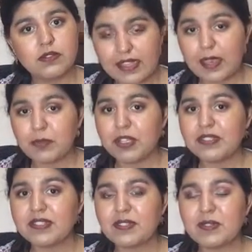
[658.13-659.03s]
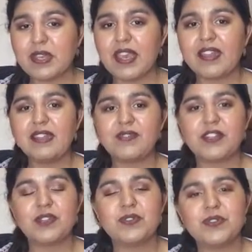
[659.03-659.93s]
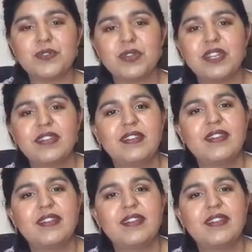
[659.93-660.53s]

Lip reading: That brings us to the end of another story.